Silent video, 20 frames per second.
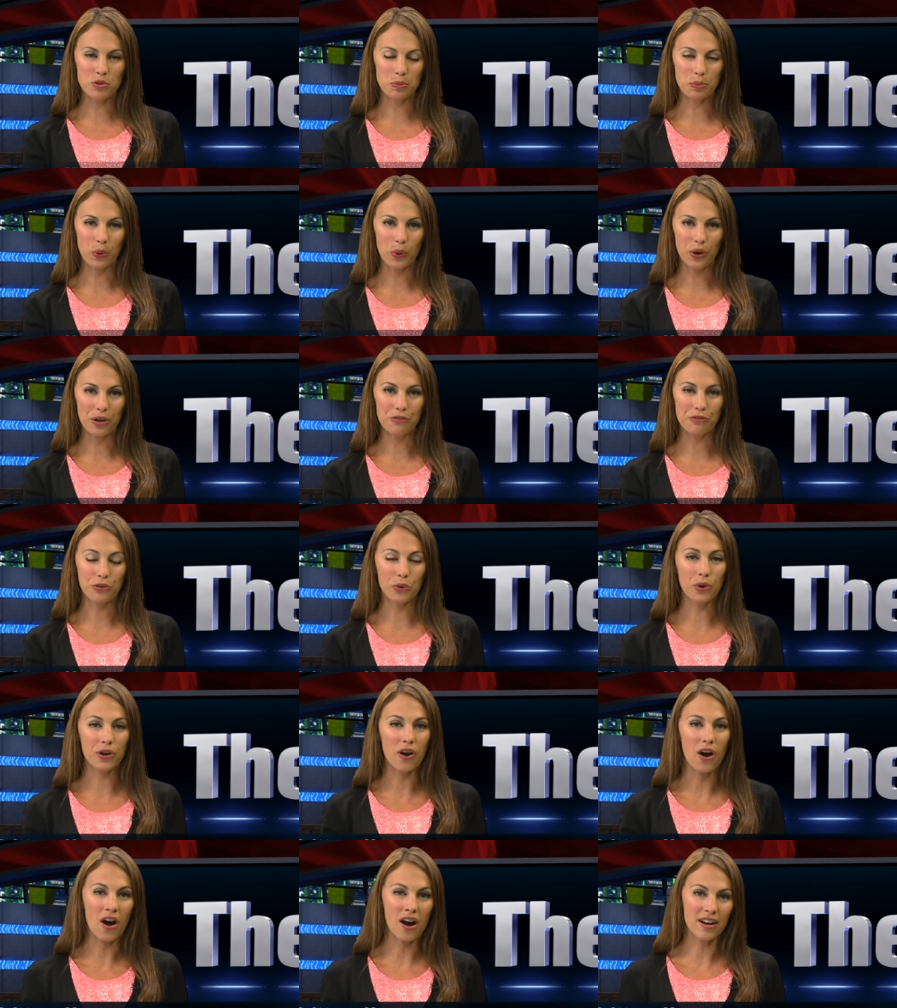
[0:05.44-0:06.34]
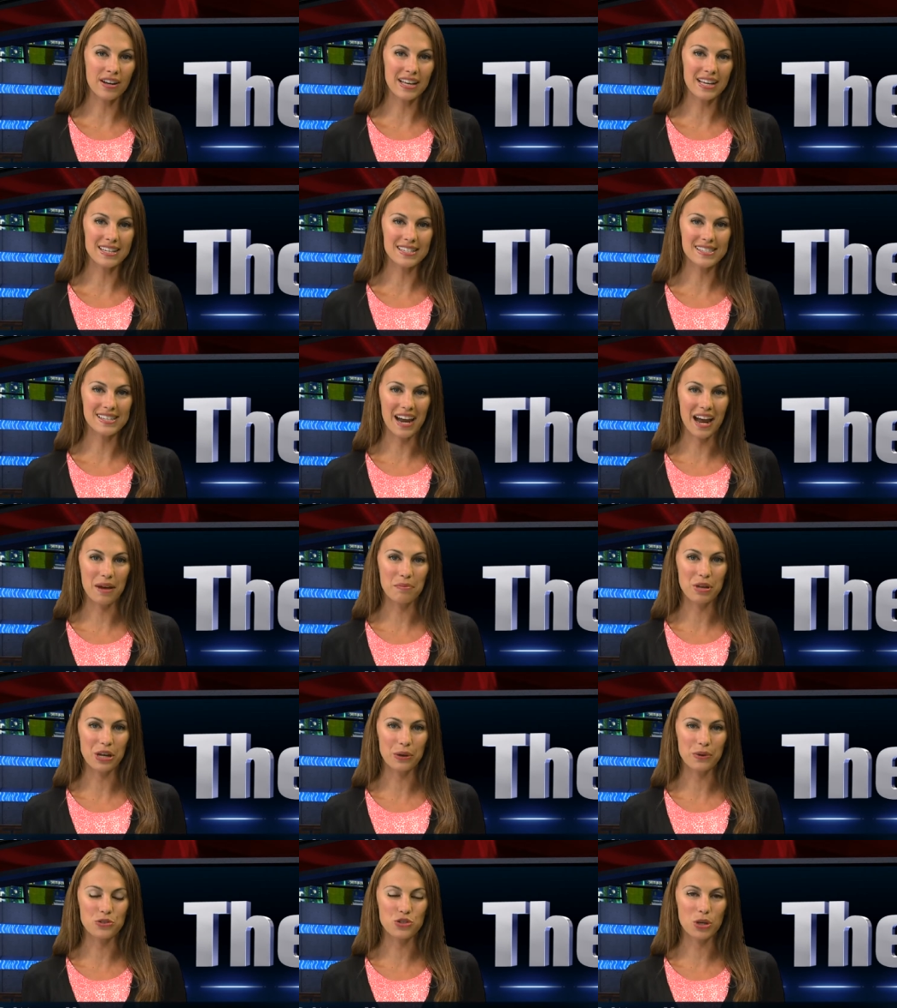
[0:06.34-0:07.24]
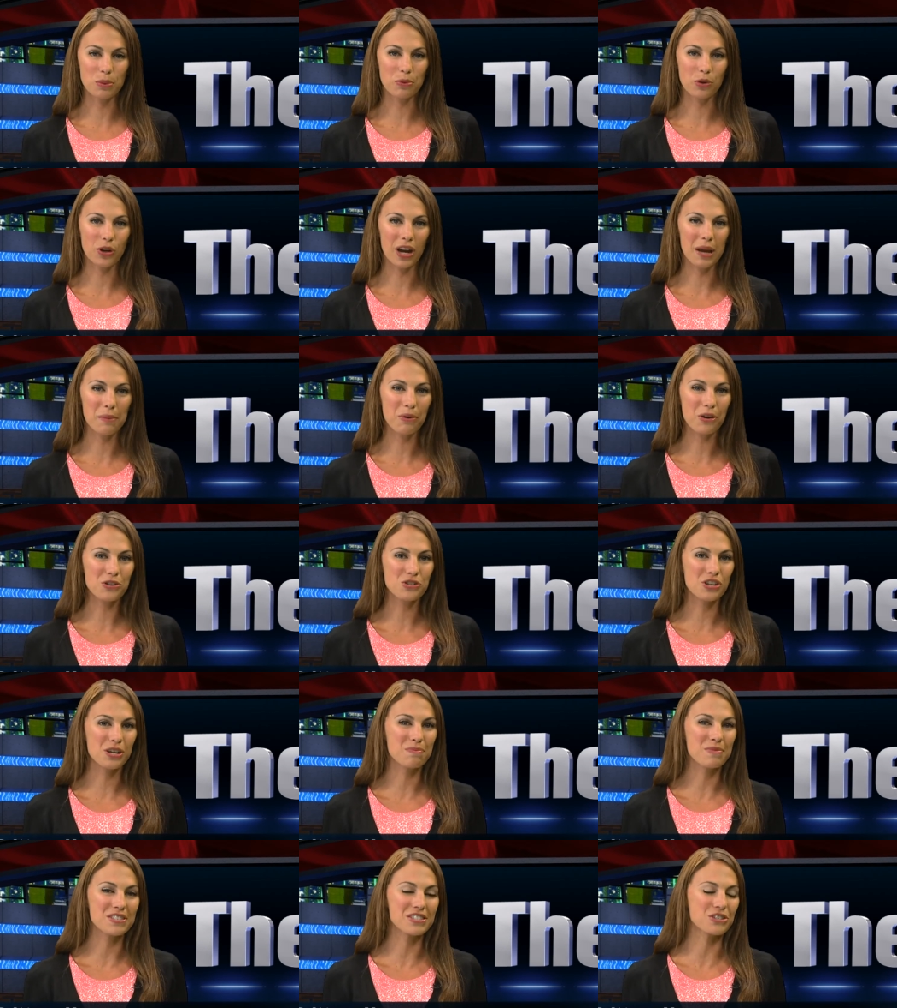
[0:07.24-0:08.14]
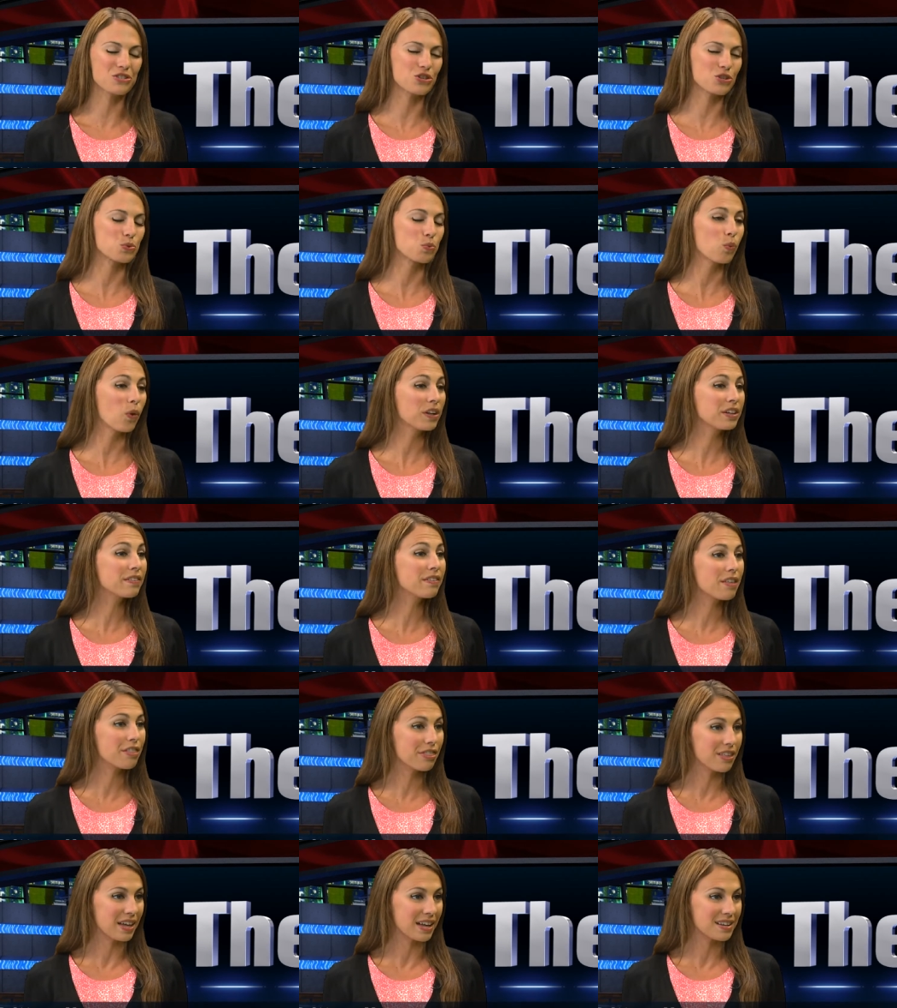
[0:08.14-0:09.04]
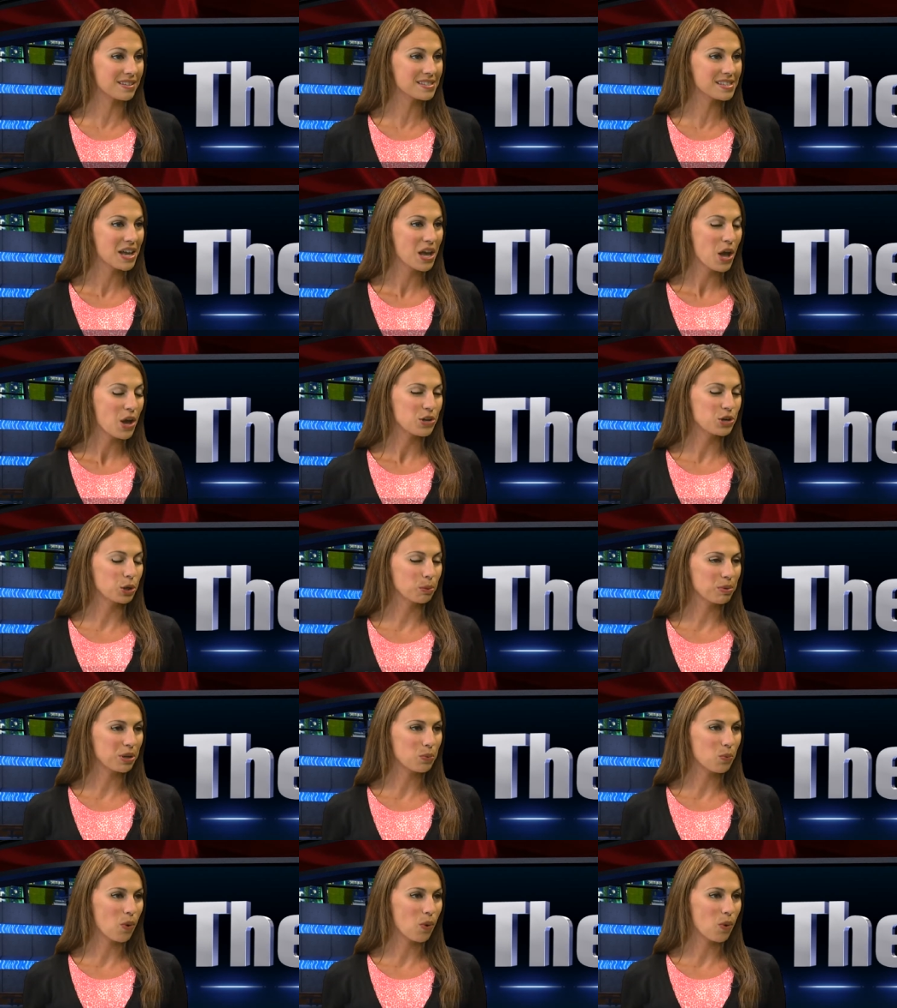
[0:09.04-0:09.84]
report for August. I'm here with Jim Cramer. Jim, this is just one of the things you'll be